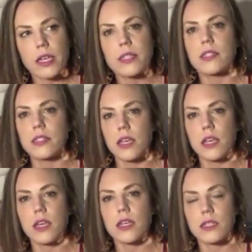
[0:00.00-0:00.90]
is
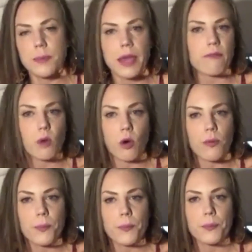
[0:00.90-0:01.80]
painful,
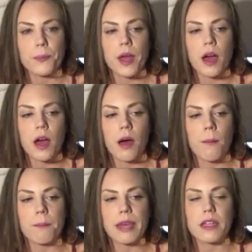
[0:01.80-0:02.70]

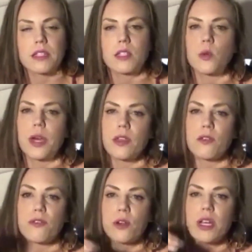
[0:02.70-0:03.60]
because the way the
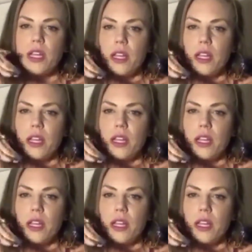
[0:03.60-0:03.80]
foot,